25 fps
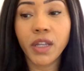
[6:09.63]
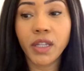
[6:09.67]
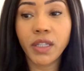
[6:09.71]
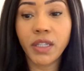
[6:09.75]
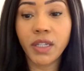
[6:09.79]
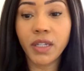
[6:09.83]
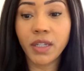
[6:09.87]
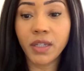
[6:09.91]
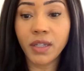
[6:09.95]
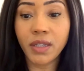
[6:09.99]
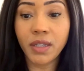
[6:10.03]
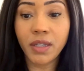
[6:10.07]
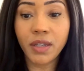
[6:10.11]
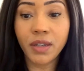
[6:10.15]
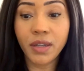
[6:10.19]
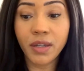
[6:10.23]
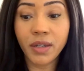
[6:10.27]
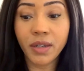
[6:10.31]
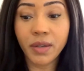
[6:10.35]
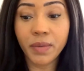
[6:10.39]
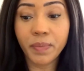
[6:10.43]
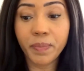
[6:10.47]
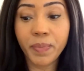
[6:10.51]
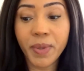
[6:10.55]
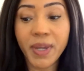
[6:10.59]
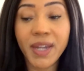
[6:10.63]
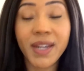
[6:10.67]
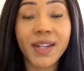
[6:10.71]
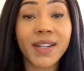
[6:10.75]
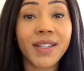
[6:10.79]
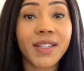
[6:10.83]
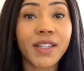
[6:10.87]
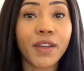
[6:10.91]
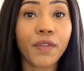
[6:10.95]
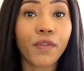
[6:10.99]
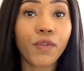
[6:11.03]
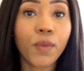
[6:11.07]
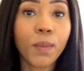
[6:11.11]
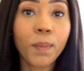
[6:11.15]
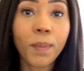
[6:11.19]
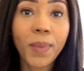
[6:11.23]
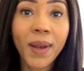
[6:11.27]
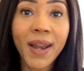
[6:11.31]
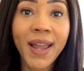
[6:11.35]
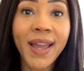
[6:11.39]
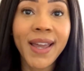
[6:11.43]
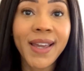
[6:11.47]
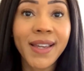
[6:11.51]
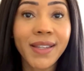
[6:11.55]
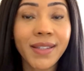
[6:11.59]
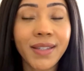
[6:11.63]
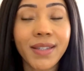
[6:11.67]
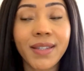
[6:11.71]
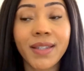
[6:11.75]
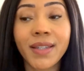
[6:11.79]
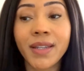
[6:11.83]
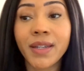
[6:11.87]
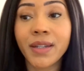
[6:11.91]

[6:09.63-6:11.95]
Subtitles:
to be in a different place.